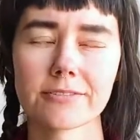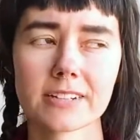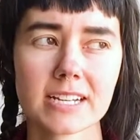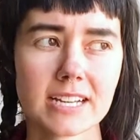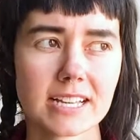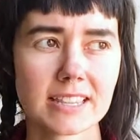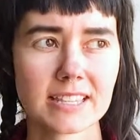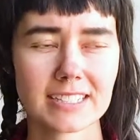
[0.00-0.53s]

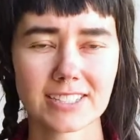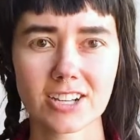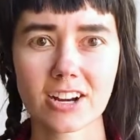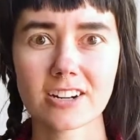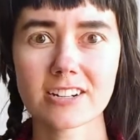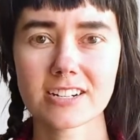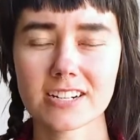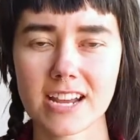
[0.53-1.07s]
This yarn
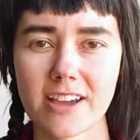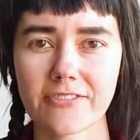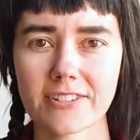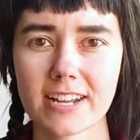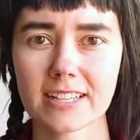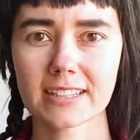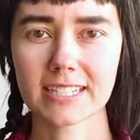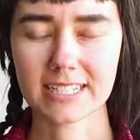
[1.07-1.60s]
definitely
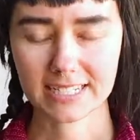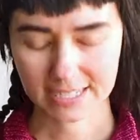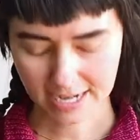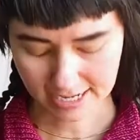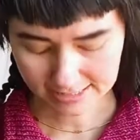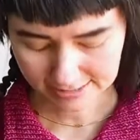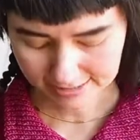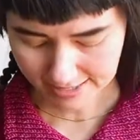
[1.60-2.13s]
does
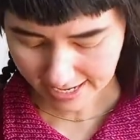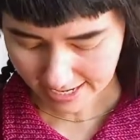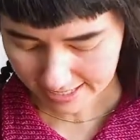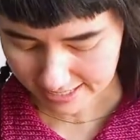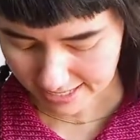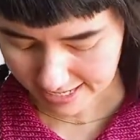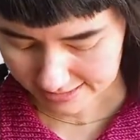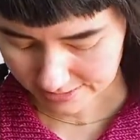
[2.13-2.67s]
that. It has
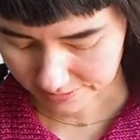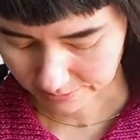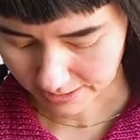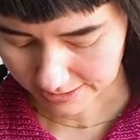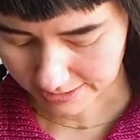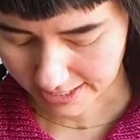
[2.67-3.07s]
a really high